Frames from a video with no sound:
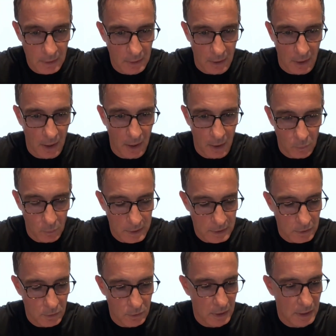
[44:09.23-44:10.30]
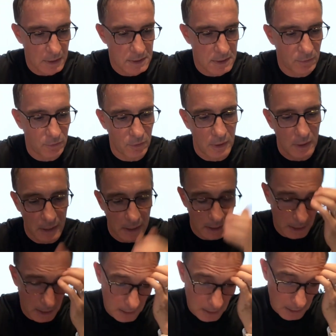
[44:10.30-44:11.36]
Uh, we do things differently,